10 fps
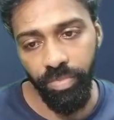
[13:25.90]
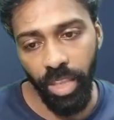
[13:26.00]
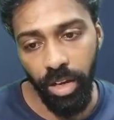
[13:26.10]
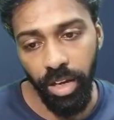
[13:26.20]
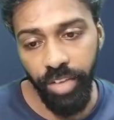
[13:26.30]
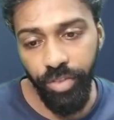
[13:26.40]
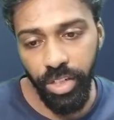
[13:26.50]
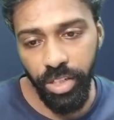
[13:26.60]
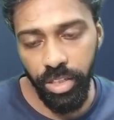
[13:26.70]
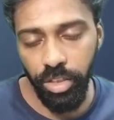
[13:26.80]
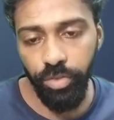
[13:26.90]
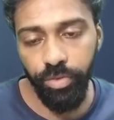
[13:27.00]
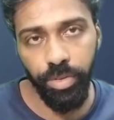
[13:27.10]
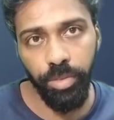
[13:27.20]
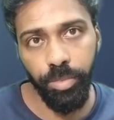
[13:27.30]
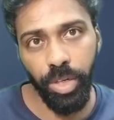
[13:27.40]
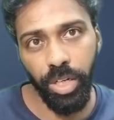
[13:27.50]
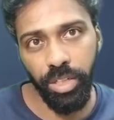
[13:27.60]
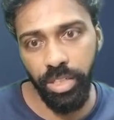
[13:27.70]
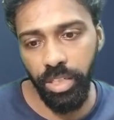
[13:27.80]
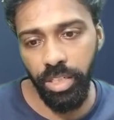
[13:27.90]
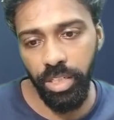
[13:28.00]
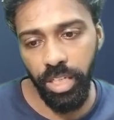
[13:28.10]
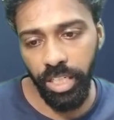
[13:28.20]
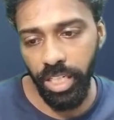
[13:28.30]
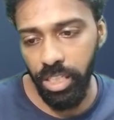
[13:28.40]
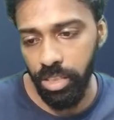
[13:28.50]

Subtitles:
efficiency of production in agriculture.